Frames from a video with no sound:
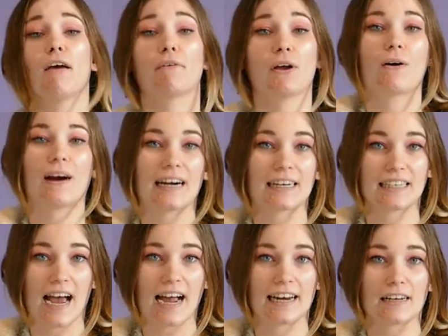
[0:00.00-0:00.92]
If you are
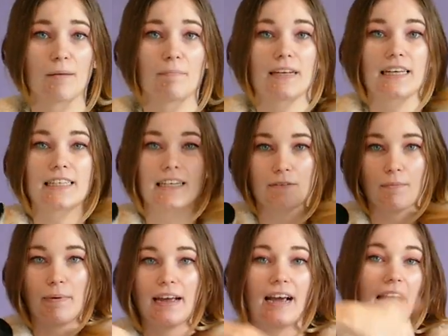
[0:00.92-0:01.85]
excited, please leave a
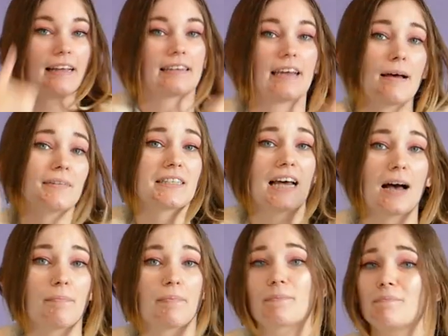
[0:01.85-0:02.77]
big thumbs
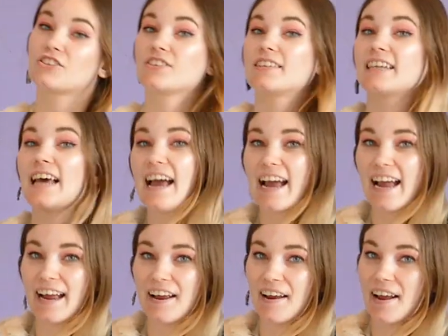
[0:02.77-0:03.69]
up!
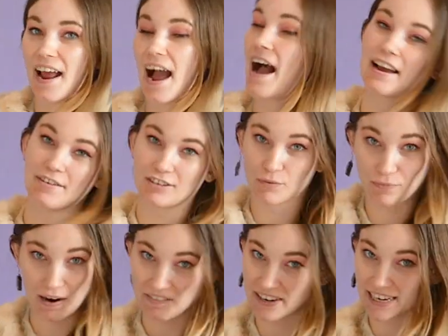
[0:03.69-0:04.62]
Today, I have some
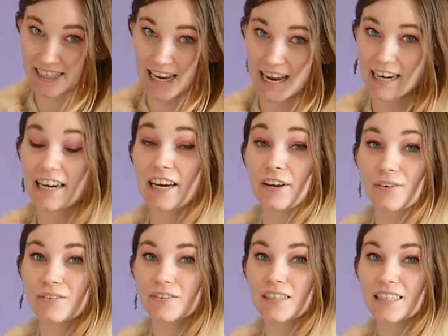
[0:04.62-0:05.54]
very exciting
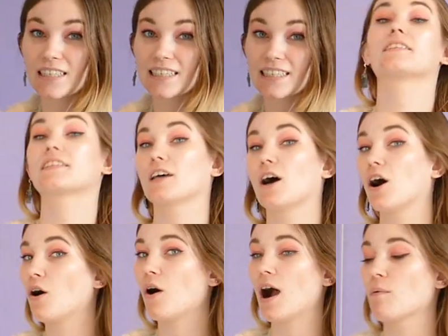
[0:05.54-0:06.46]
news. So,
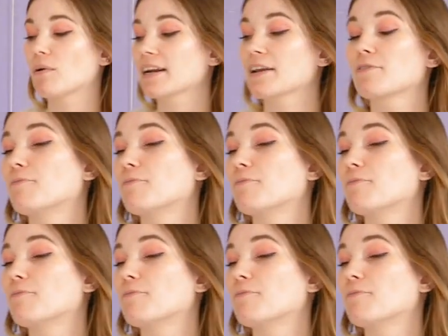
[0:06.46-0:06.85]
I want to